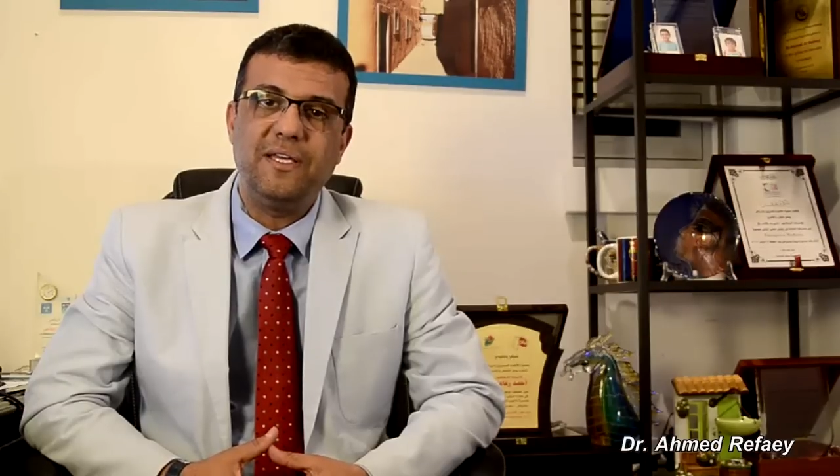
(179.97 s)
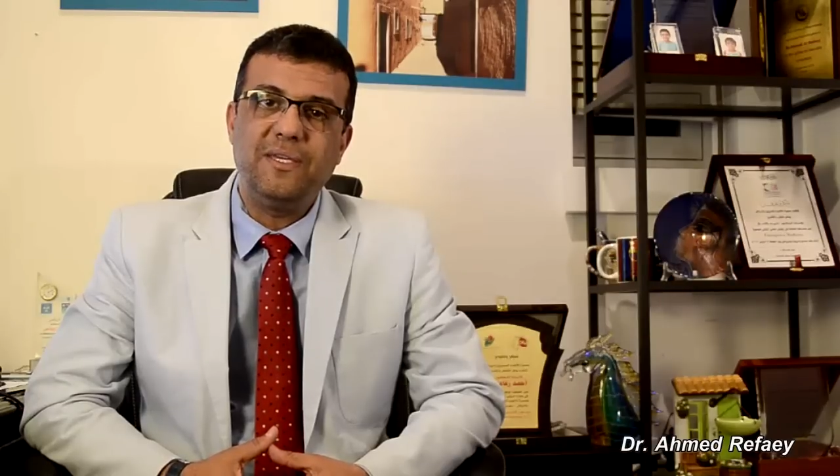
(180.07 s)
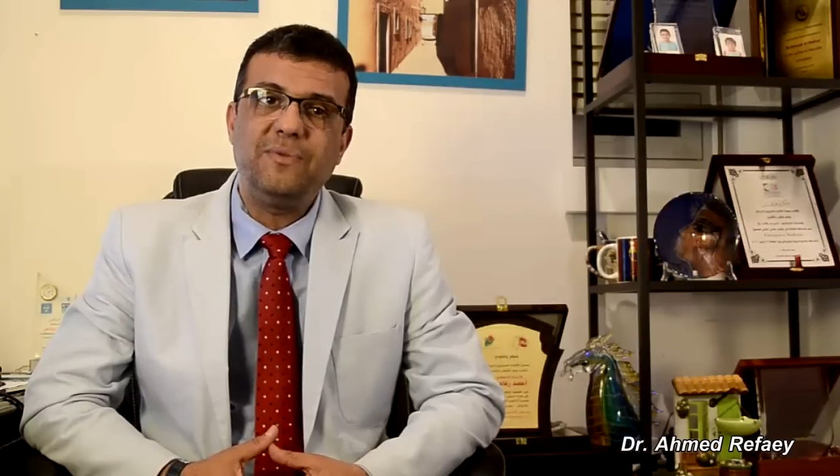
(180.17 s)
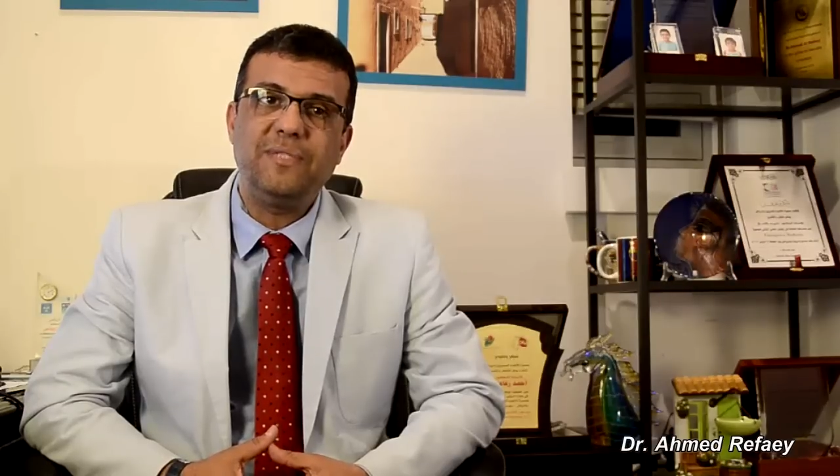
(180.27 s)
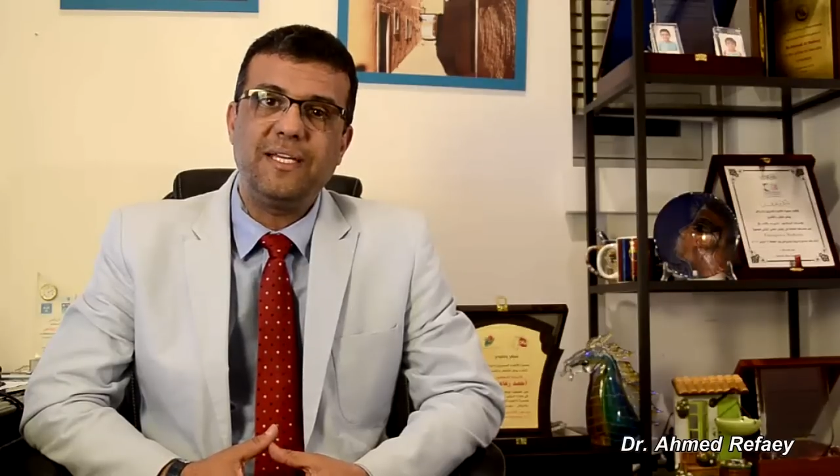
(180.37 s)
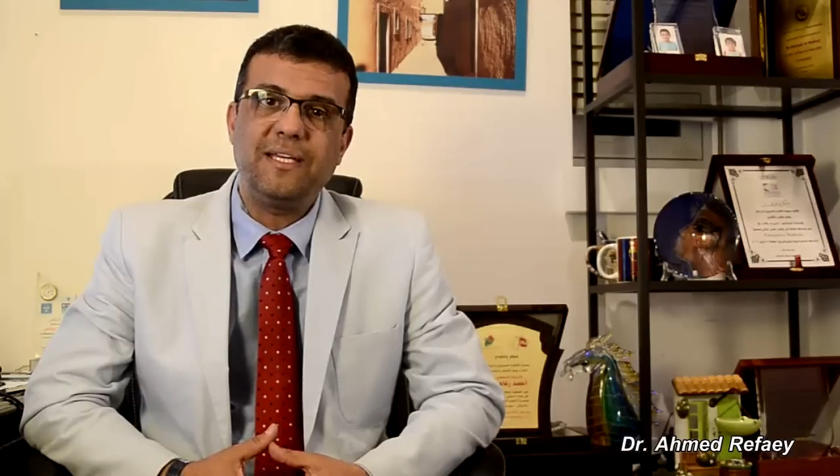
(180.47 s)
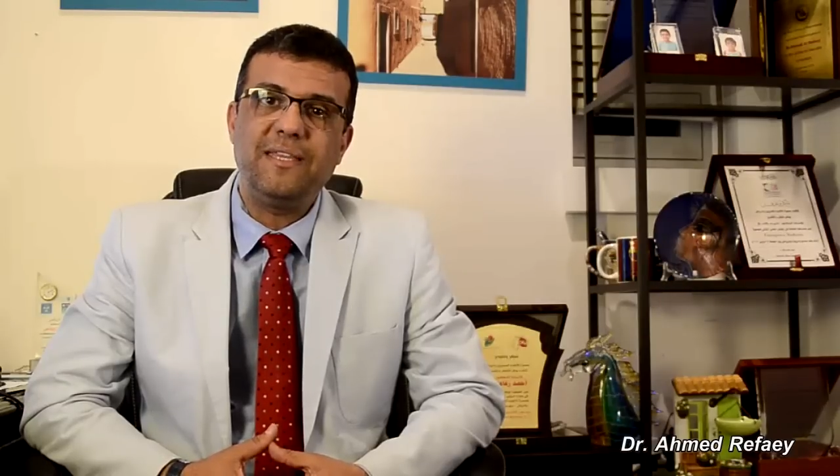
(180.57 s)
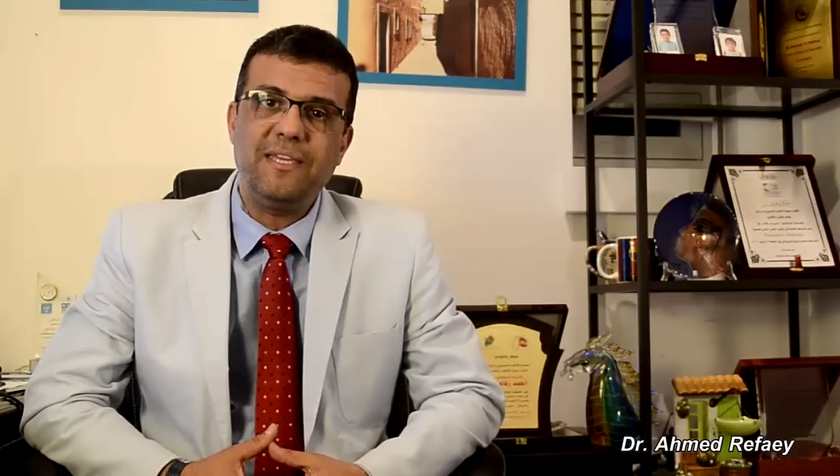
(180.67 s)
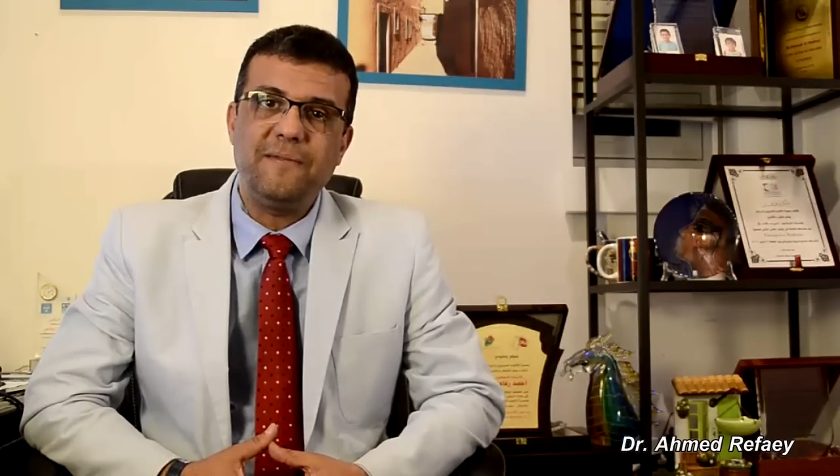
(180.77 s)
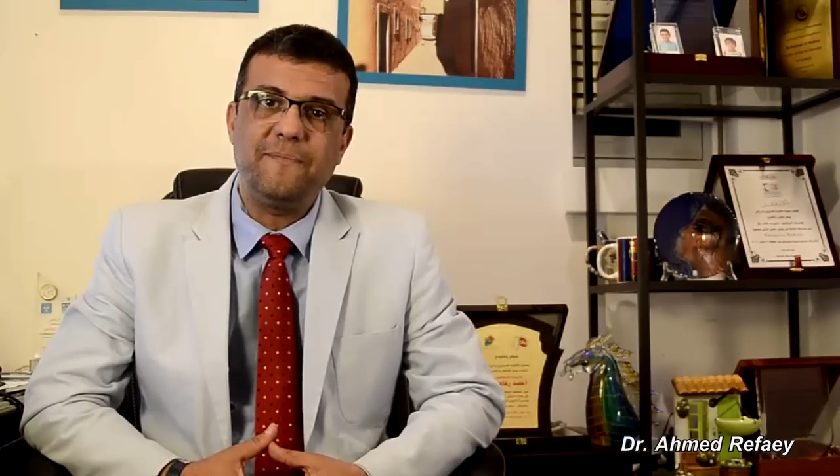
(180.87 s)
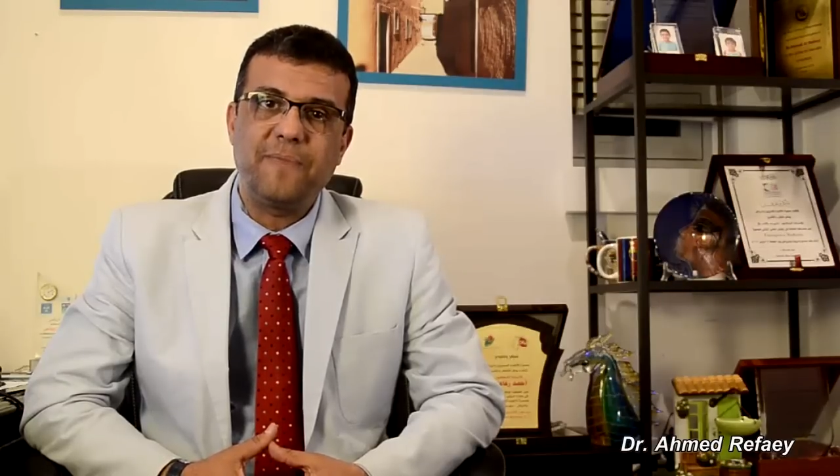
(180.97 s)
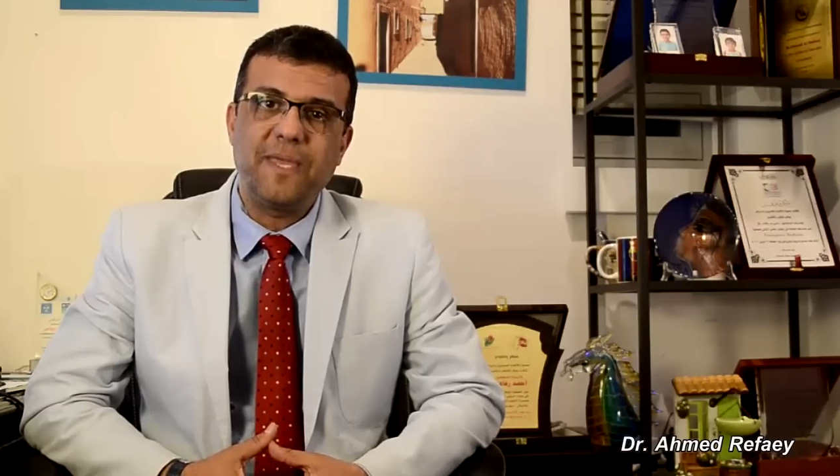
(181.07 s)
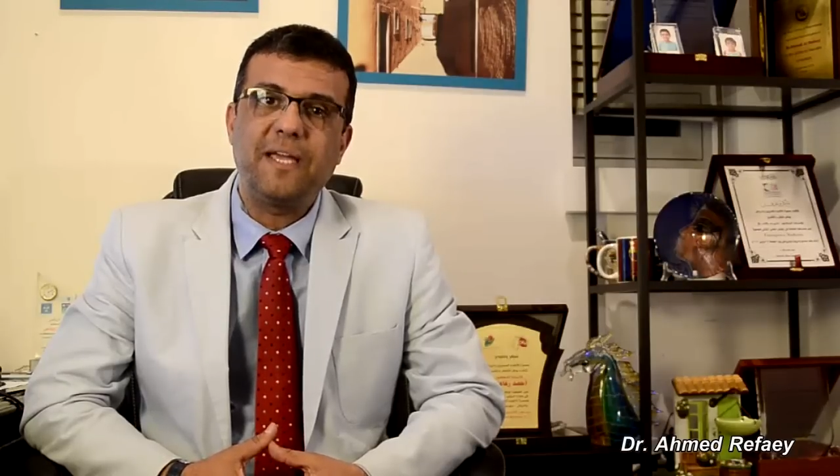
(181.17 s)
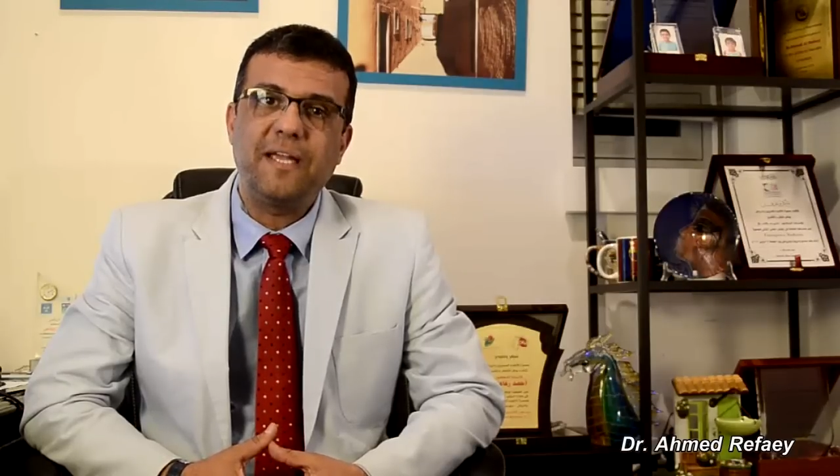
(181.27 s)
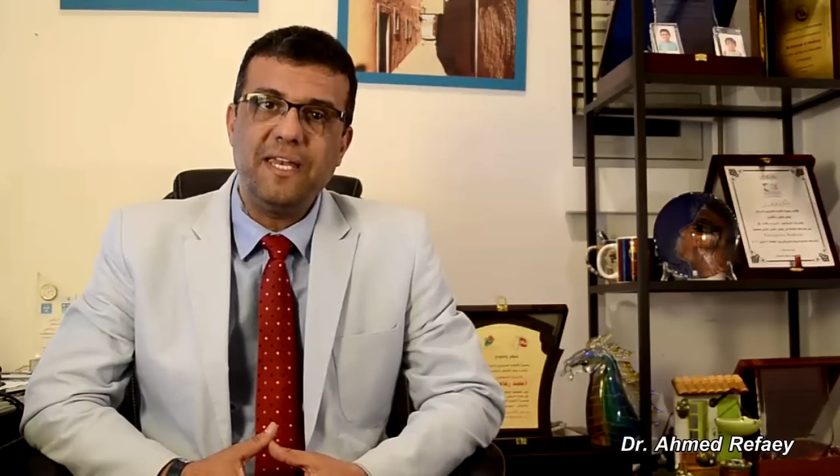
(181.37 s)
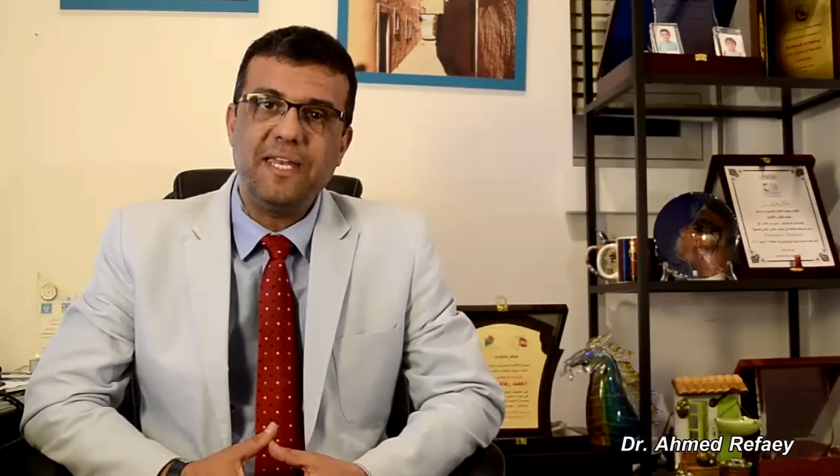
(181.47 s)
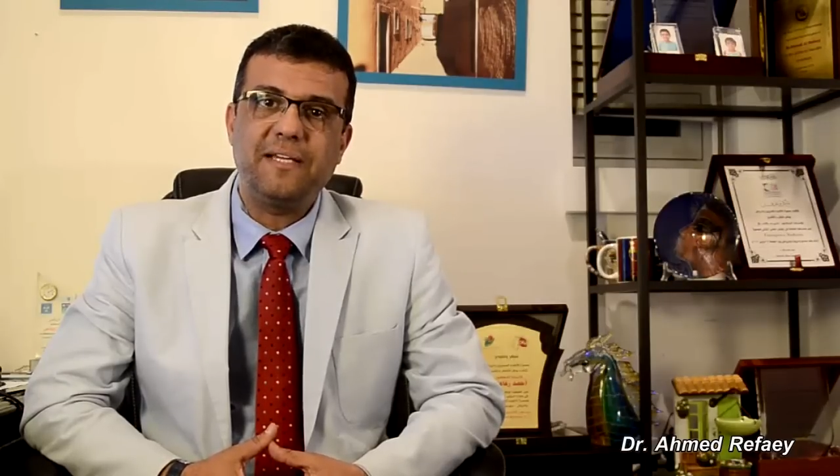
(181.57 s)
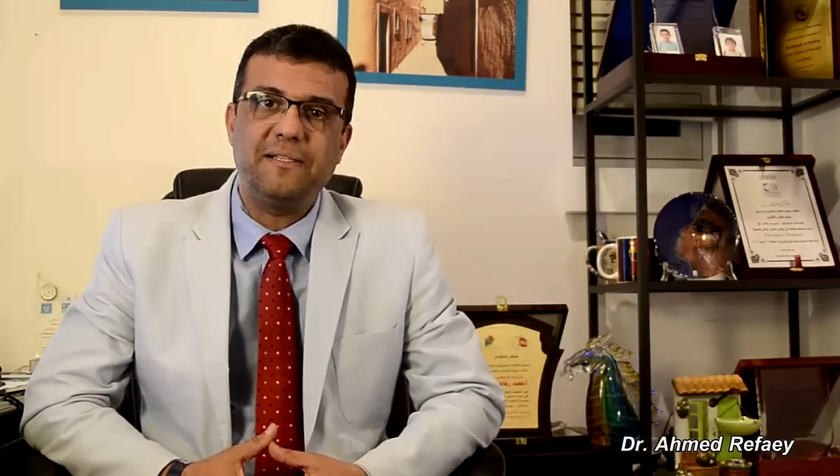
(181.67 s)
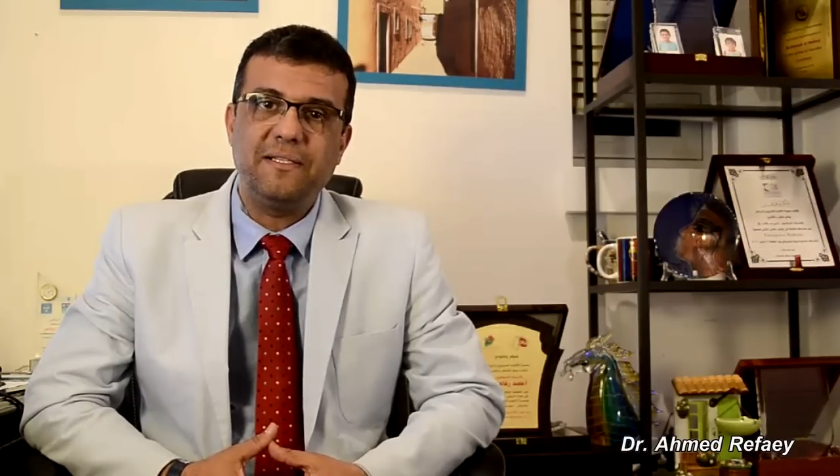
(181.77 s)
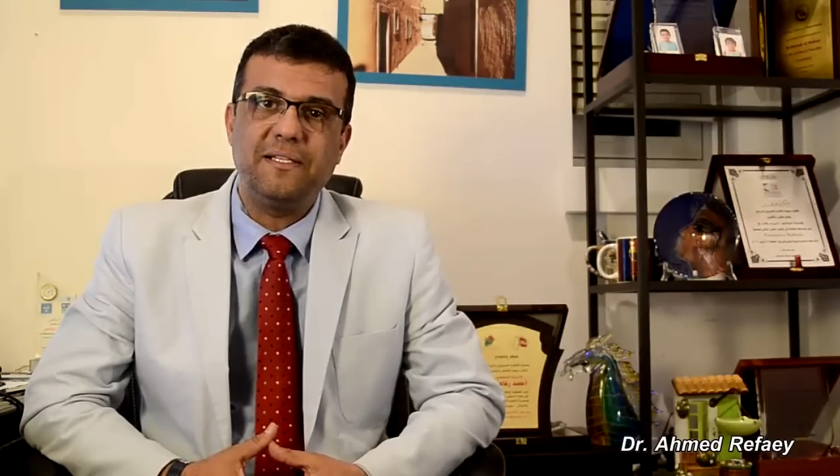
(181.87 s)
using the
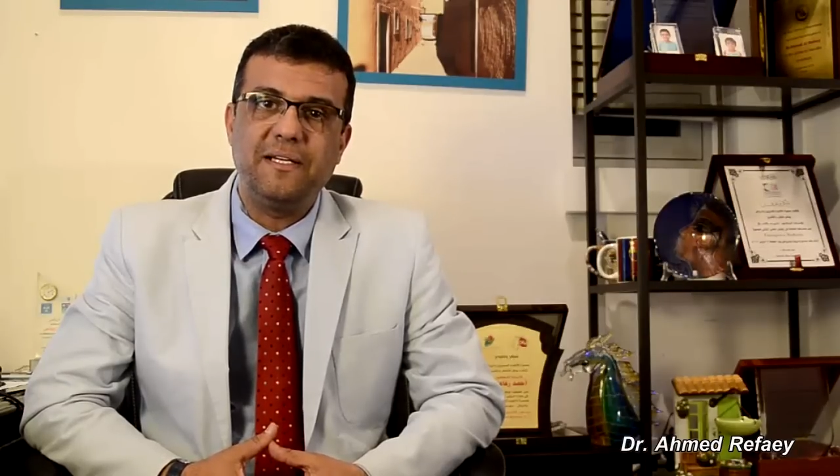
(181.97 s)
clinical